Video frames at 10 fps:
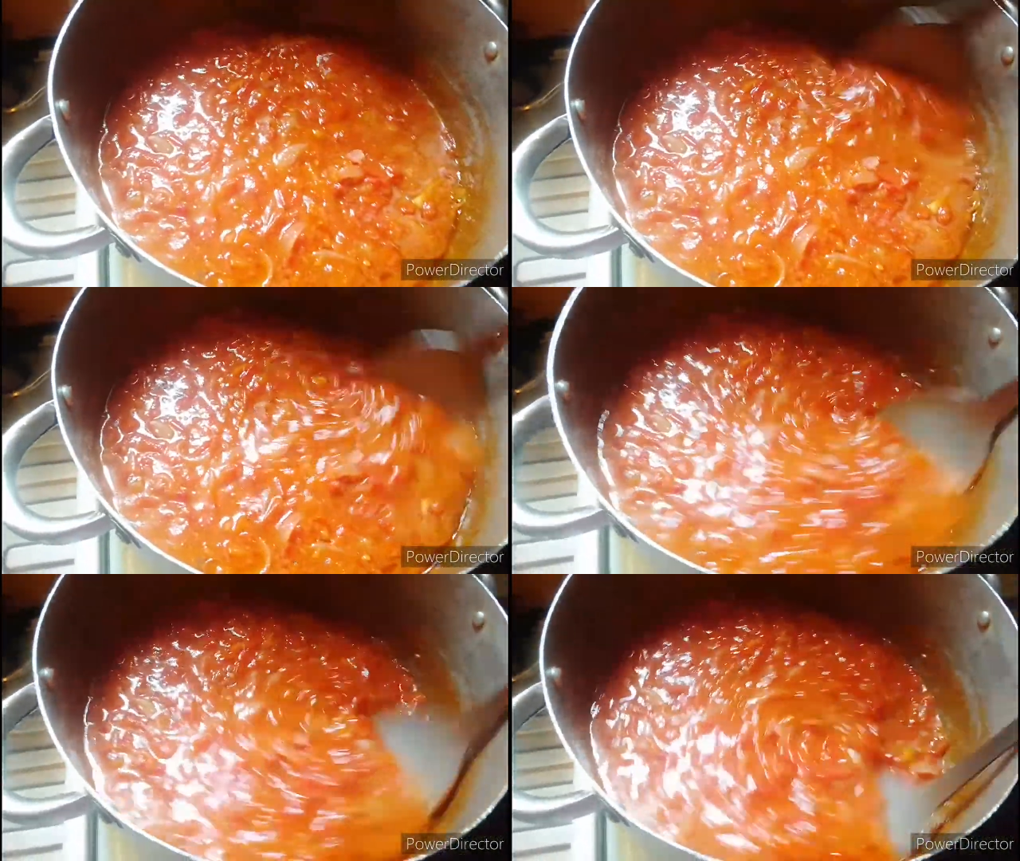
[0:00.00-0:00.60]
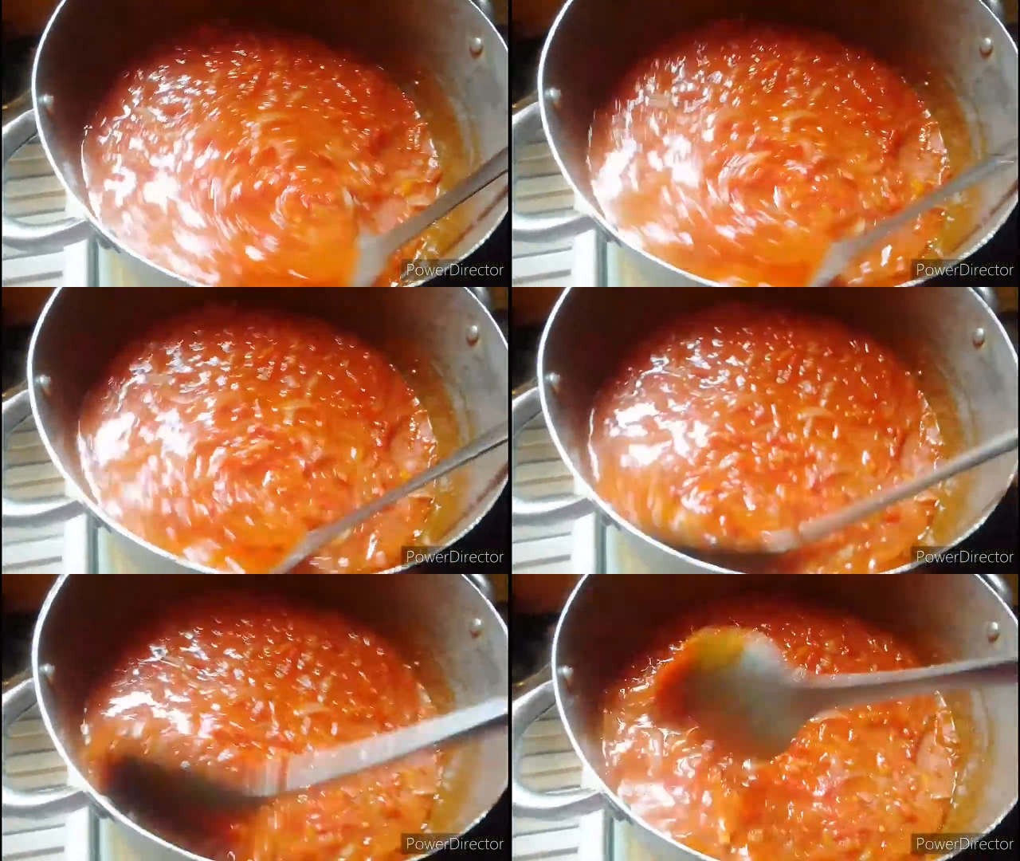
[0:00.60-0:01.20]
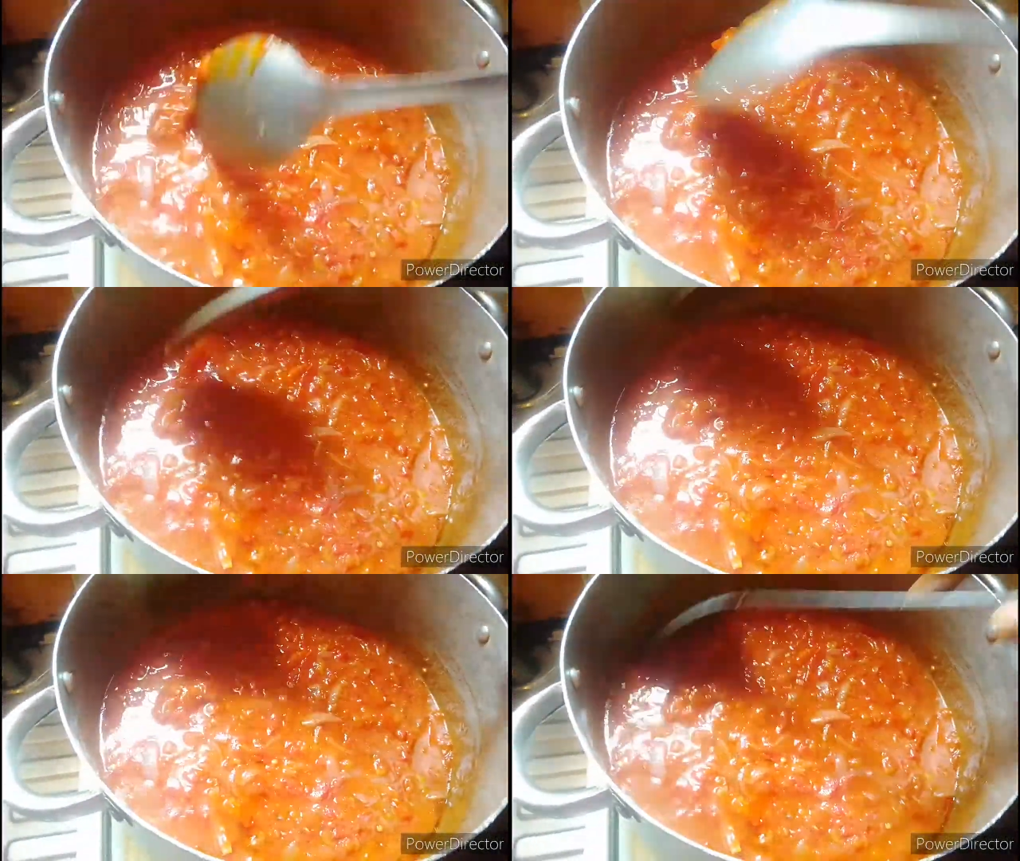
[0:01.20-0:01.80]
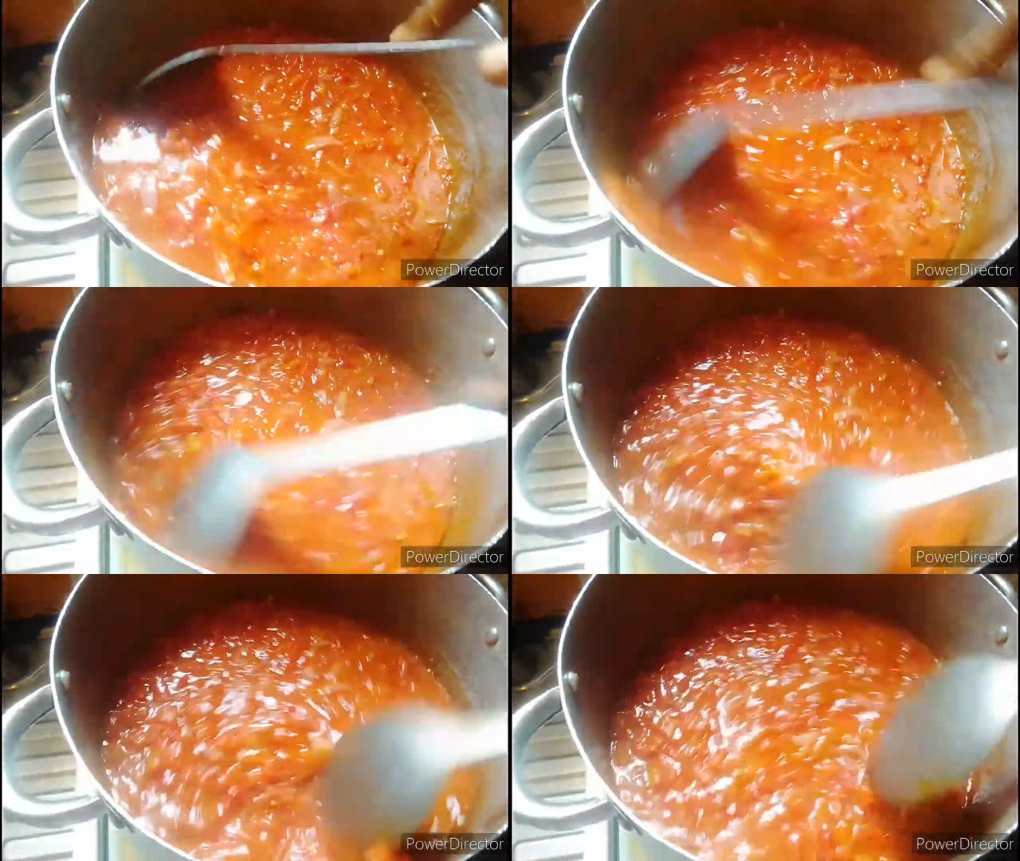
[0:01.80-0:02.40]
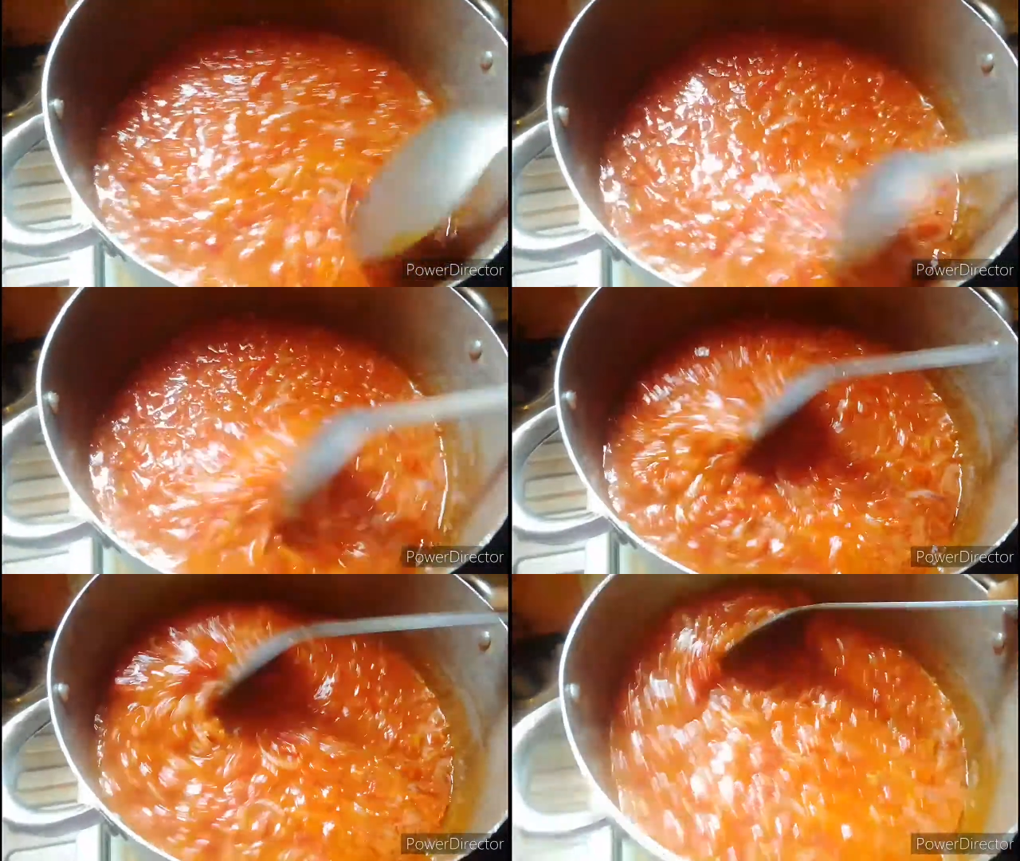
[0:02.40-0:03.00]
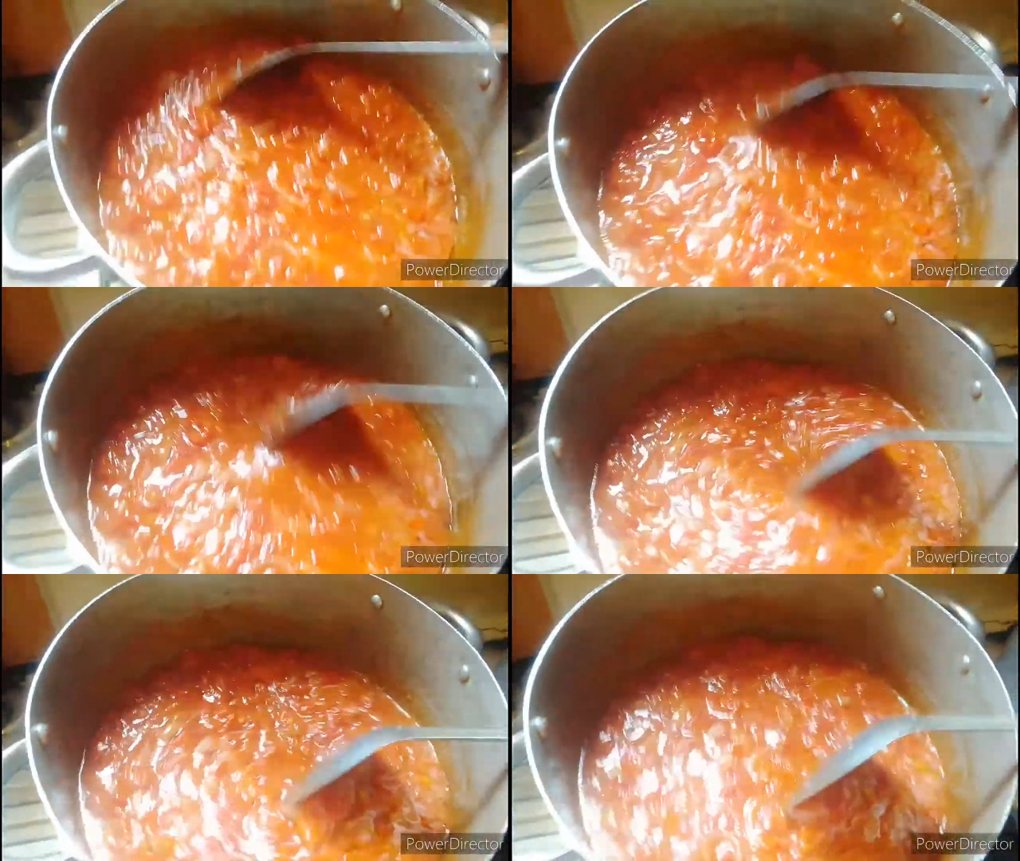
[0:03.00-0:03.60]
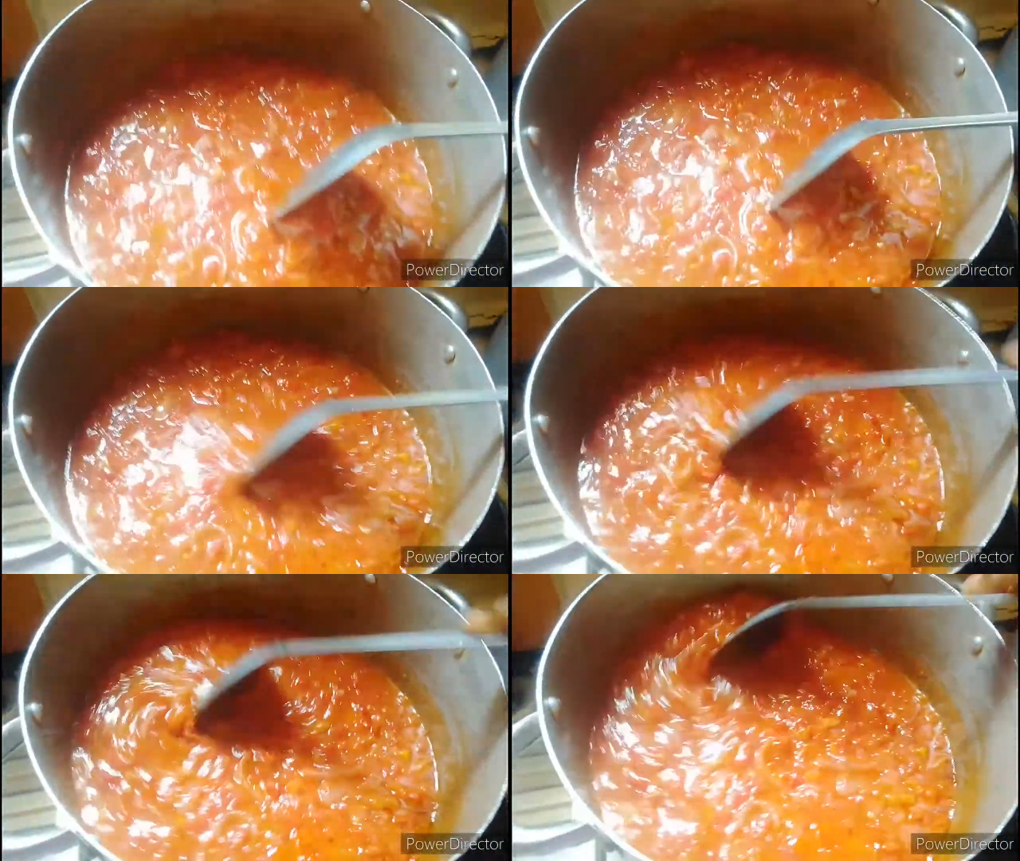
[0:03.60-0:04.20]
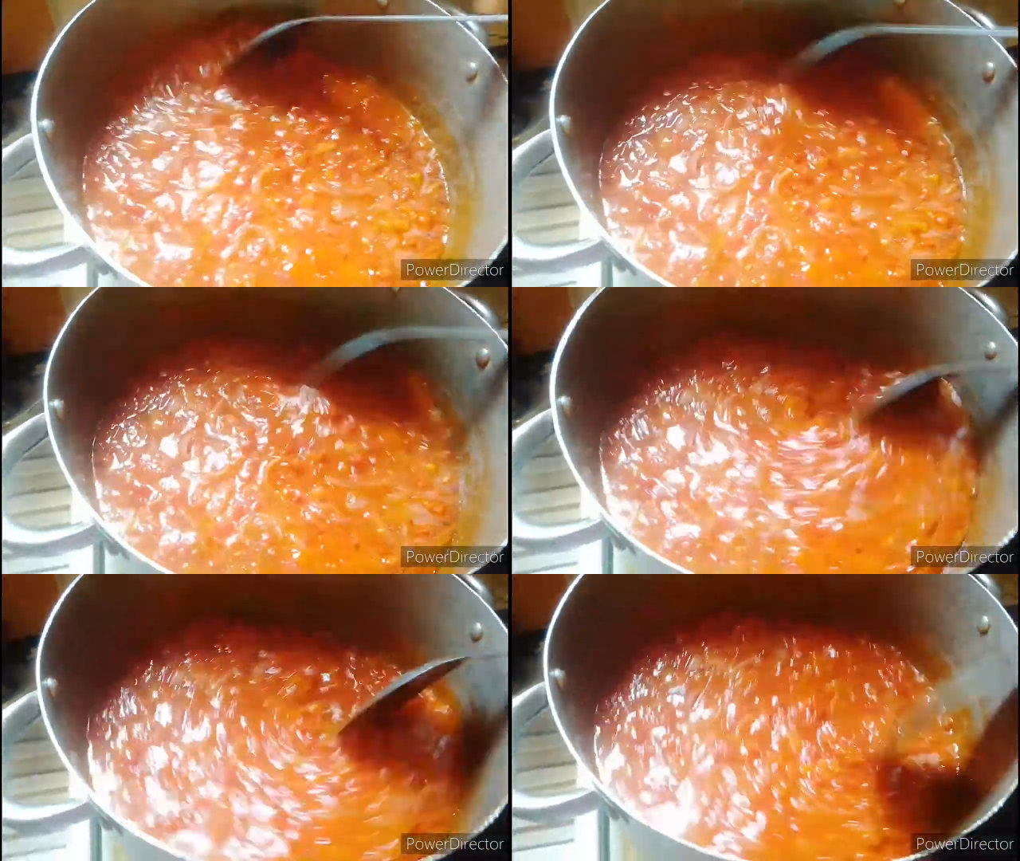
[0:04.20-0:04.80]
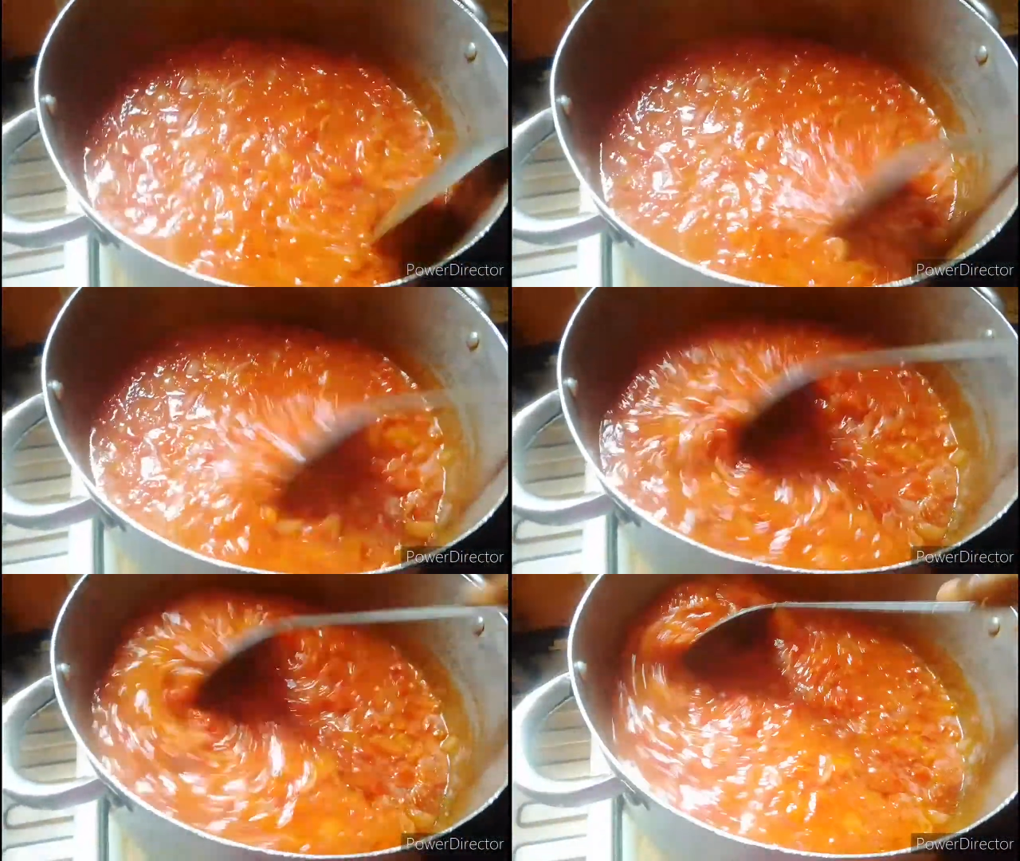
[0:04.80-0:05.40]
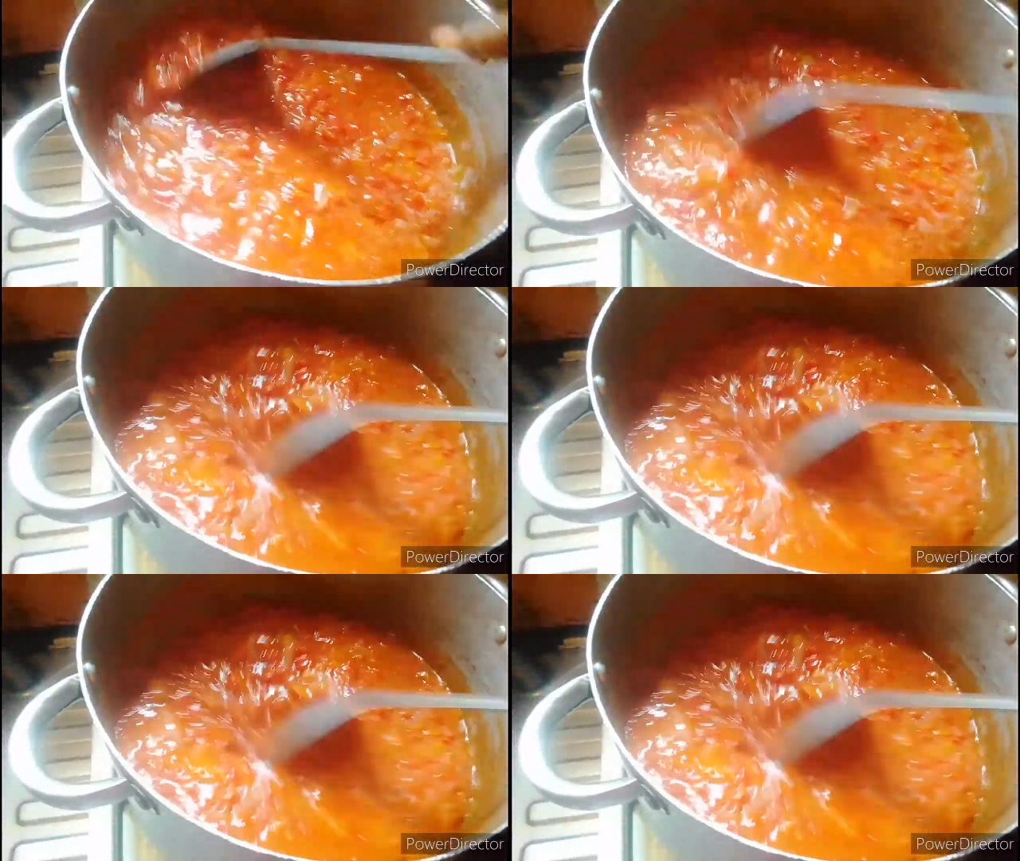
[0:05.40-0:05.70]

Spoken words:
(no speaker visible)